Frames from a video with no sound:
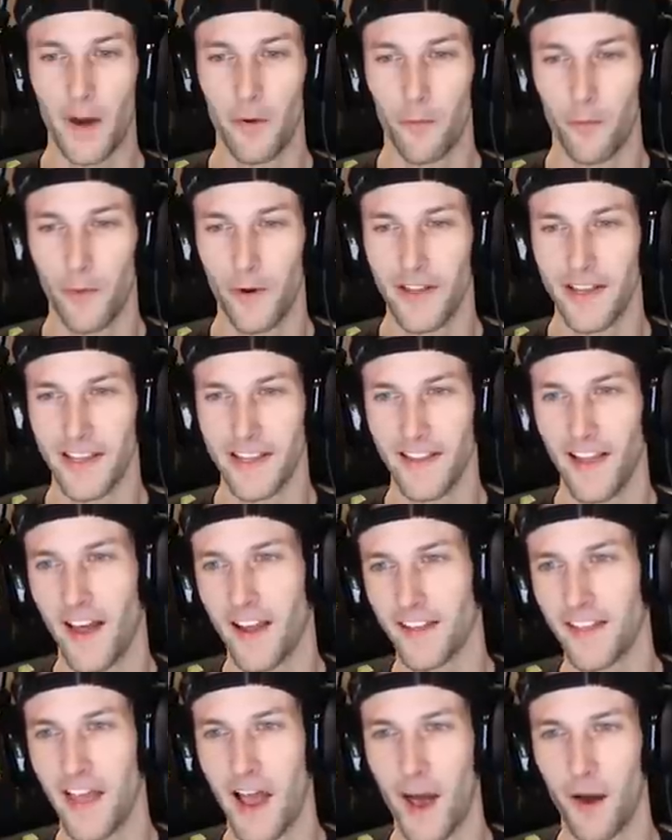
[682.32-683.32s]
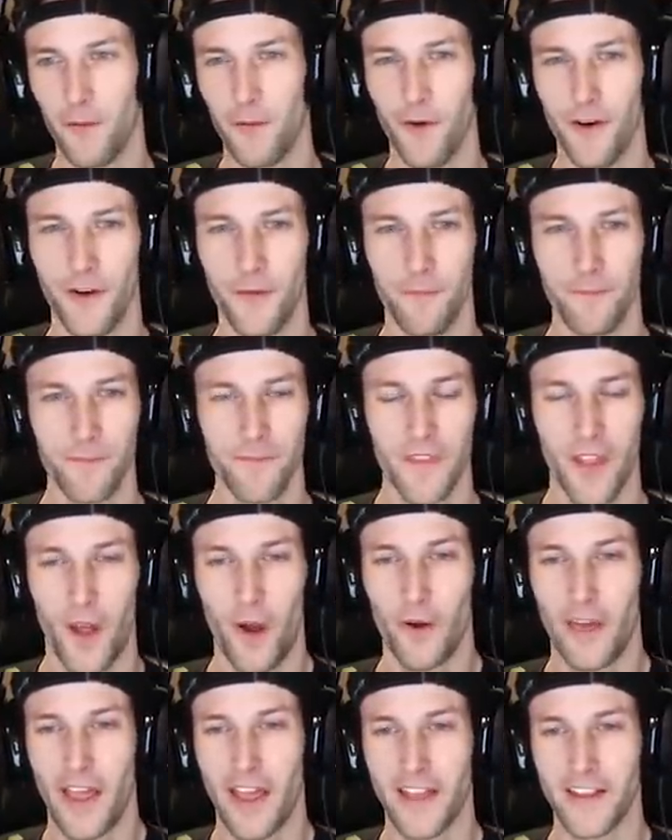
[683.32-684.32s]
I really like that one.
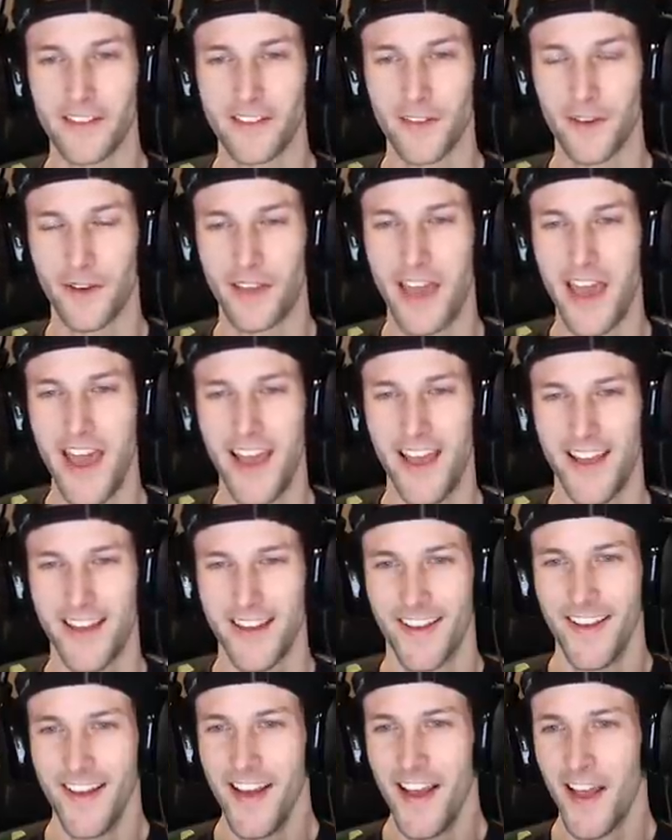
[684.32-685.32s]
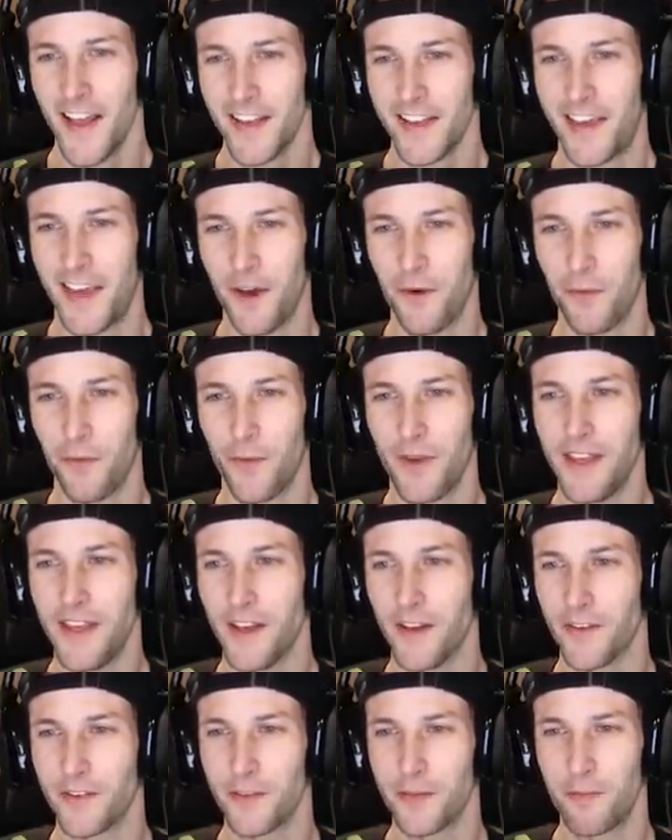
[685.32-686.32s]
Okay, so can, can
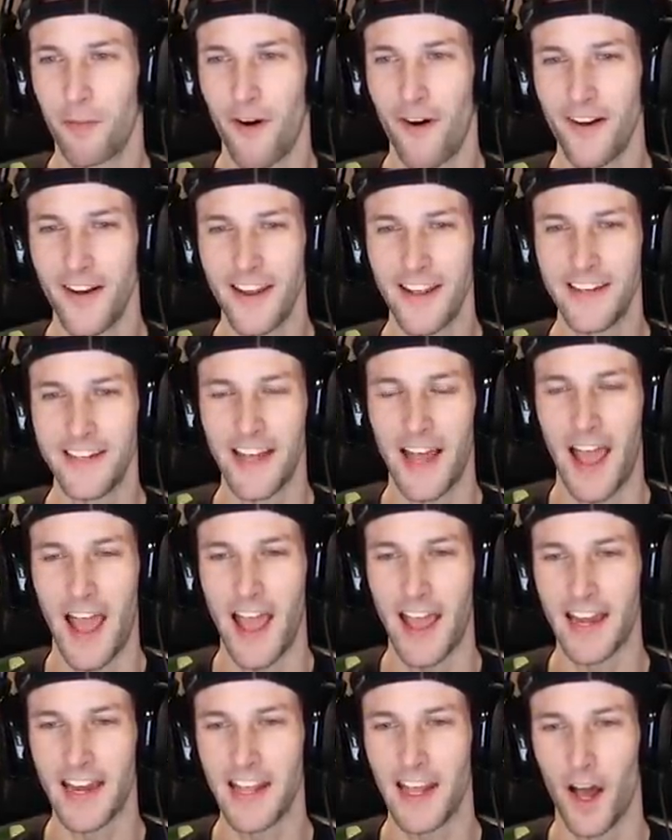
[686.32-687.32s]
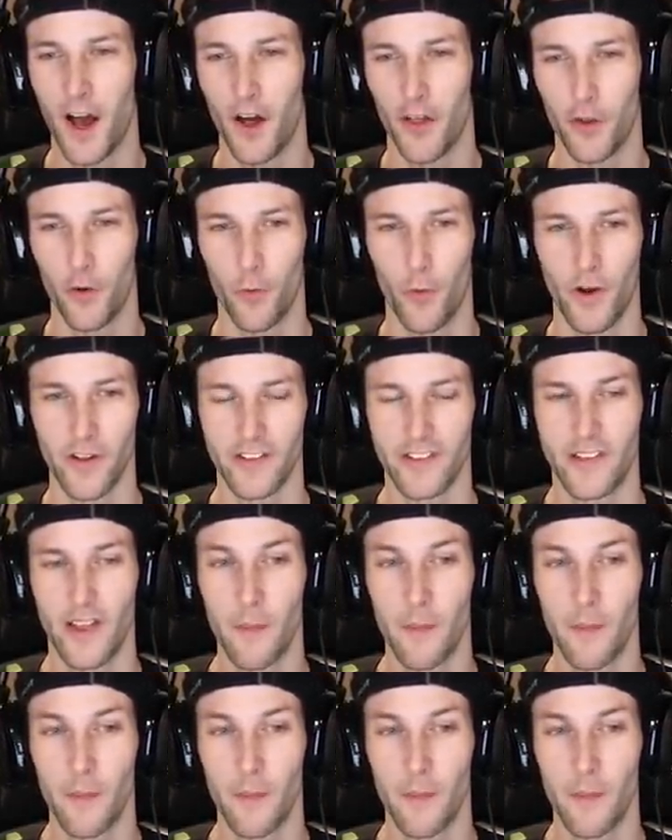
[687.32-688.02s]
we spawn into any other ones?